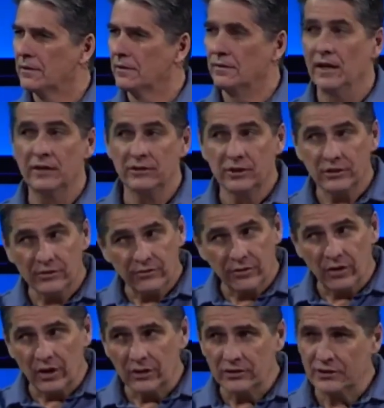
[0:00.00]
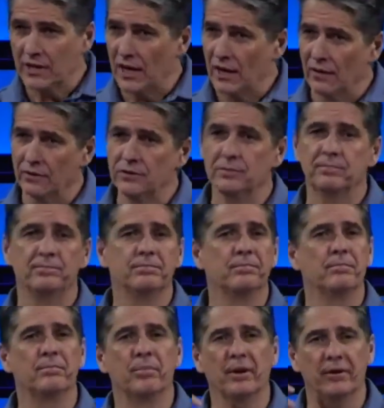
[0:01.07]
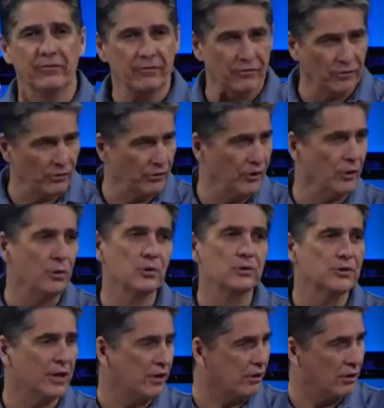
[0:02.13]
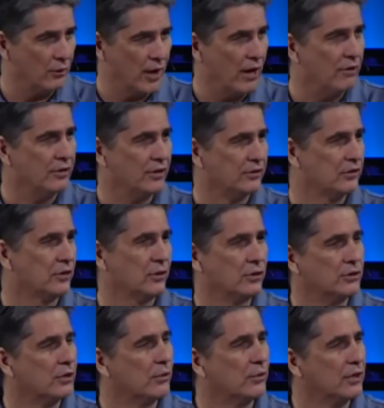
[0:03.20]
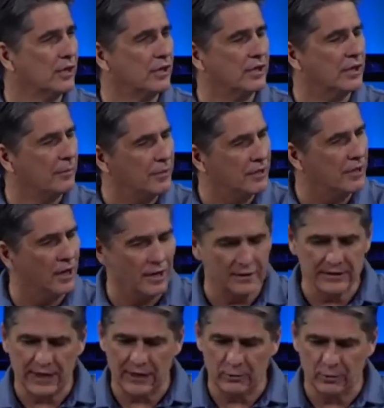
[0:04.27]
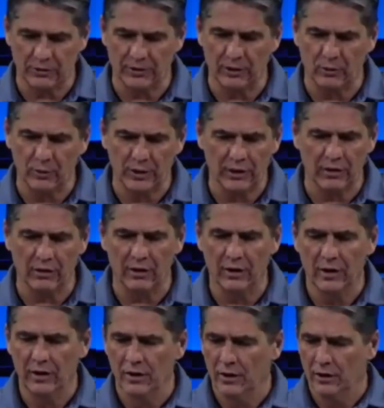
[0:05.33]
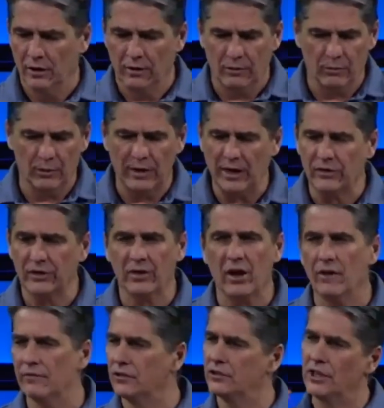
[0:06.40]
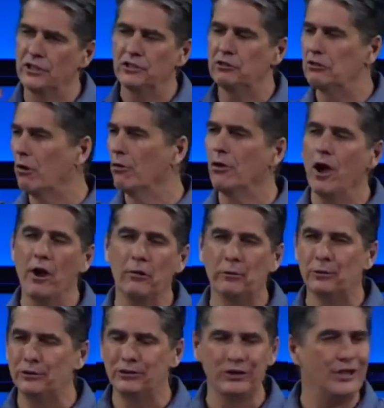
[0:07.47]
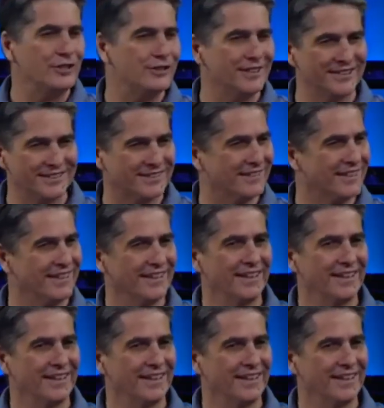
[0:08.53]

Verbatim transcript: not just for ourselves, but for those that are around us, those that we're going to come in contact with, that we are, we got the conversation going on with Jesus.